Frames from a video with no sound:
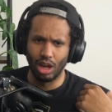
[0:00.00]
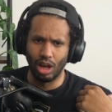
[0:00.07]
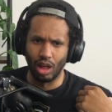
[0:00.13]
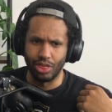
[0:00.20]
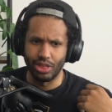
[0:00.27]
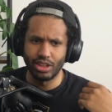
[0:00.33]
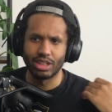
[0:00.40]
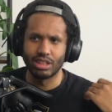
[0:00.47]
I
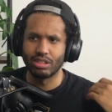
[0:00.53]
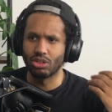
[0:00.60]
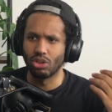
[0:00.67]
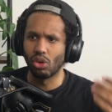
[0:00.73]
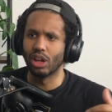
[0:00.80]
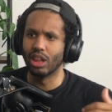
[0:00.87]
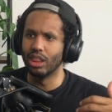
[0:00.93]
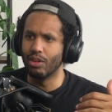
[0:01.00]
think
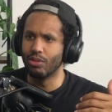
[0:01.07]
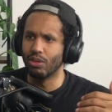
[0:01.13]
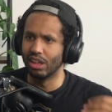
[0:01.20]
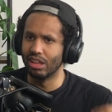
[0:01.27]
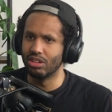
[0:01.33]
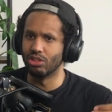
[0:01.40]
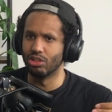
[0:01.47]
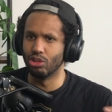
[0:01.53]
historically they've
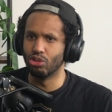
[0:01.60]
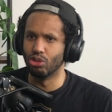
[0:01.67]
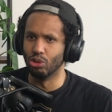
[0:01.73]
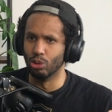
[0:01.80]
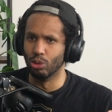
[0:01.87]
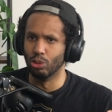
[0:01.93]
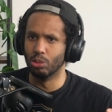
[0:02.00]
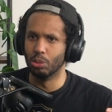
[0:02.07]
released a
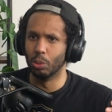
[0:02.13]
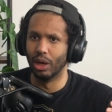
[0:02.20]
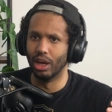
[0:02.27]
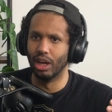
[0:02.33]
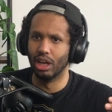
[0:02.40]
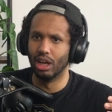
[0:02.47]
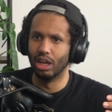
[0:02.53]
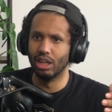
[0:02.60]
shoe
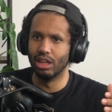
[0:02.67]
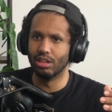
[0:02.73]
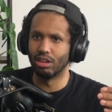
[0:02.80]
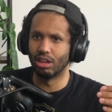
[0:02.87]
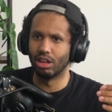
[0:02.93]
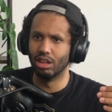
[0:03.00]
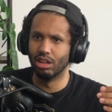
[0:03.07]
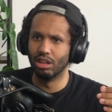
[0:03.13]
where it's
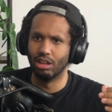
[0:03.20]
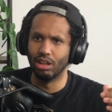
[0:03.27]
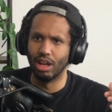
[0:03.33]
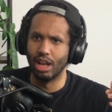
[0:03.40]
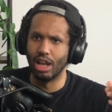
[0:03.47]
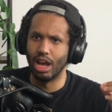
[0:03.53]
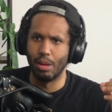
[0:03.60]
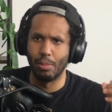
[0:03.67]
like an,
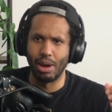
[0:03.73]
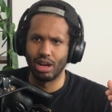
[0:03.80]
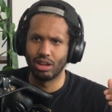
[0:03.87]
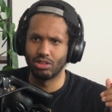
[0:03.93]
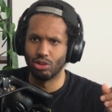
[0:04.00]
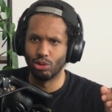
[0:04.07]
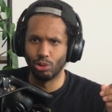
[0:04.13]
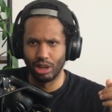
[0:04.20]
an Air
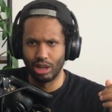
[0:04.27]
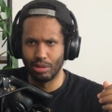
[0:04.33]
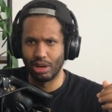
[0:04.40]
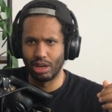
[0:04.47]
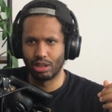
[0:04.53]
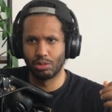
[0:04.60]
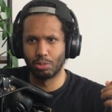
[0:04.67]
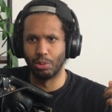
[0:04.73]
Max, an old Air
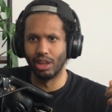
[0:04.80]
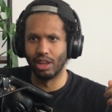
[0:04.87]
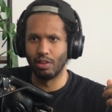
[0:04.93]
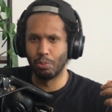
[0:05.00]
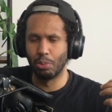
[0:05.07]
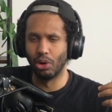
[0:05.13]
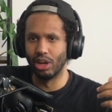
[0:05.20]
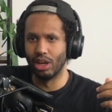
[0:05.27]
Max, but
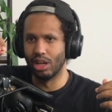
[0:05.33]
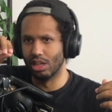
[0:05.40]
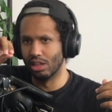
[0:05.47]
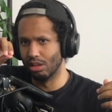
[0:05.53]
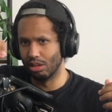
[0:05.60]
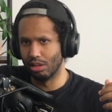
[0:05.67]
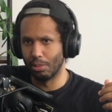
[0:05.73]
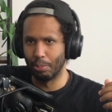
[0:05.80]
they've put
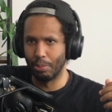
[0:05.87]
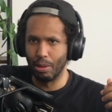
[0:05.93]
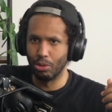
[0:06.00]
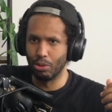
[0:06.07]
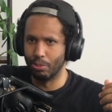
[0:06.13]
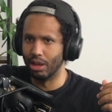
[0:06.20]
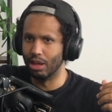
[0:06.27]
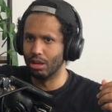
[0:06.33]
in the
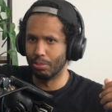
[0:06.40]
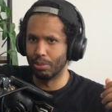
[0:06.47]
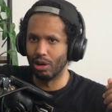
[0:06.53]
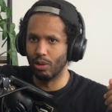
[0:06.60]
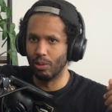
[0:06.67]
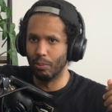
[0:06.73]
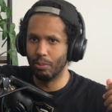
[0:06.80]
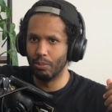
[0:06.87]
bubble bit at the
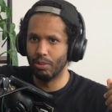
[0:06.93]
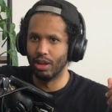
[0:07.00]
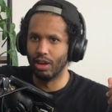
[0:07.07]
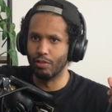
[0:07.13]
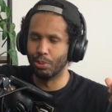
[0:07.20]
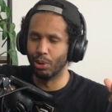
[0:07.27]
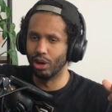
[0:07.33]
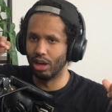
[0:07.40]
bottom.
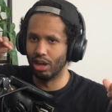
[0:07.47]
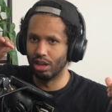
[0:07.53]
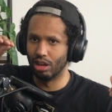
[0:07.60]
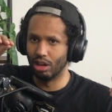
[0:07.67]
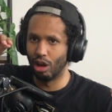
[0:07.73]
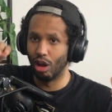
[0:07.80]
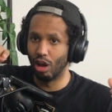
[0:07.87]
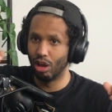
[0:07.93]
They've put
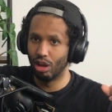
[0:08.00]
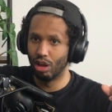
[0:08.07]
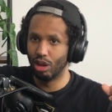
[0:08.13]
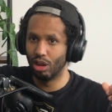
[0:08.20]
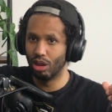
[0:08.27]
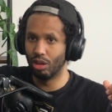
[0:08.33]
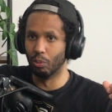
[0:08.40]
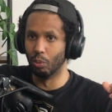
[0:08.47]
in
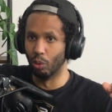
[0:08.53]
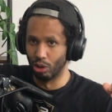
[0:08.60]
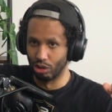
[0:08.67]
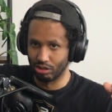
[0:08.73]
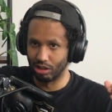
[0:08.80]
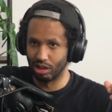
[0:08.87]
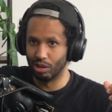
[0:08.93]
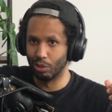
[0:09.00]

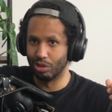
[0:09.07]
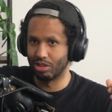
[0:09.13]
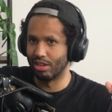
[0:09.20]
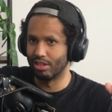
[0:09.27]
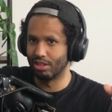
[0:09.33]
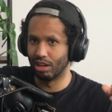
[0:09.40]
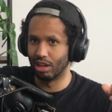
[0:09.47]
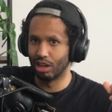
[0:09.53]
water, which
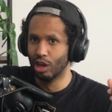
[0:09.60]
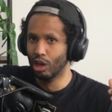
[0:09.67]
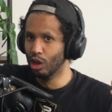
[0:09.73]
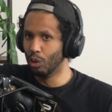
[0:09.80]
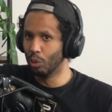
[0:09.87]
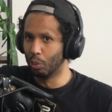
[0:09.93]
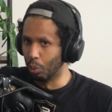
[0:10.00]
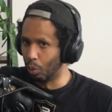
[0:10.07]
has like
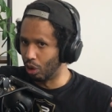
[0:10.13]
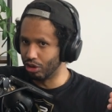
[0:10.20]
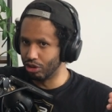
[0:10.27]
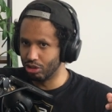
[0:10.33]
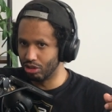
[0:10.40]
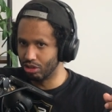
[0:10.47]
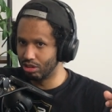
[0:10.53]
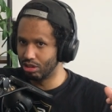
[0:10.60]
one
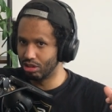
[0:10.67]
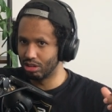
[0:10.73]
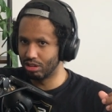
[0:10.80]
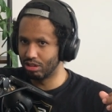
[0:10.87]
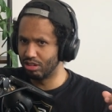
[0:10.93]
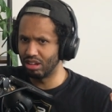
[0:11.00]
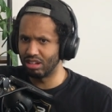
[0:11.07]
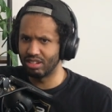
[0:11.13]
hundred
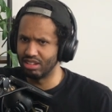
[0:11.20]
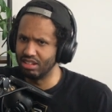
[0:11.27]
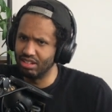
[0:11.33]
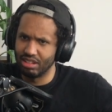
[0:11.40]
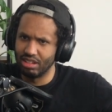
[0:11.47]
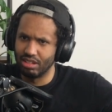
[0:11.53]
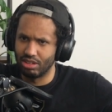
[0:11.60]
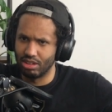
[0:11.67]
sixty
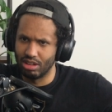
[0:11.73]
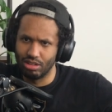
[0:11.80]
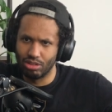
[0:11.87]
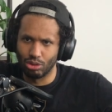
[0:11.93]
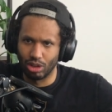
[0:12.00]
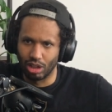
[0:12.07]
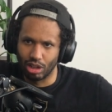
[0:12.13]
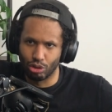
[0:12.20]
c
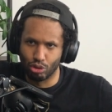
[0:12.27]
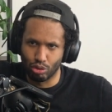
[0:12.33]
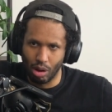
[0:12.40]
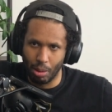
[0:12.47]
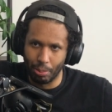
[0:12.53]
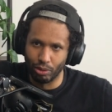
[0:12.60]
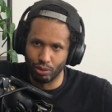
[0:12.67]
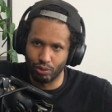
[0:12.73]
c's or like a
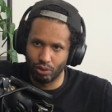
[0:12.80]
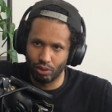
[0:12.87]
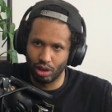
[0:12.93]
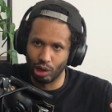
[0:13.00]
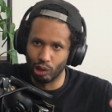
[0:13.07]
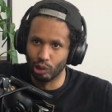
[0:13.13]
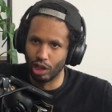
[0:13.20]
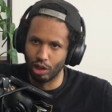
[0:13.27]
drop of
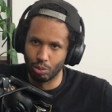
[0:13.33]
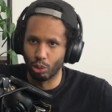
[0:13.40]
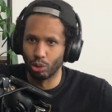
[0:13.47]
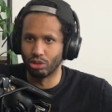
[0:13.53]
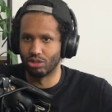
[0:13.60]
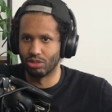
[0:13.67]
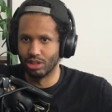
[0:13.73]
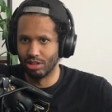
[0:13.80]
holy
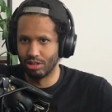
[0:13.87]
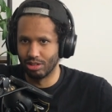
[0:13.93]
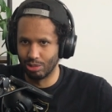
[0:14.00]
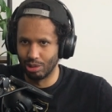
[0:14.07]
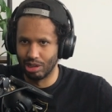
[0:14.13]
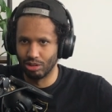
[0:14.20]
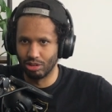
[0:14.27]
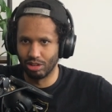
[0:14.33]
water in there as
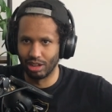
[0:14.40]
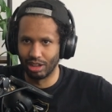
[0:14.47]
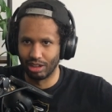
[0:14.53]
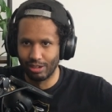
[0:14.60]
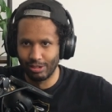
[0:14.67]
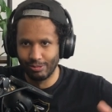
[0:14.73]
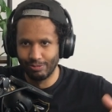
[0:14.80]
well. So like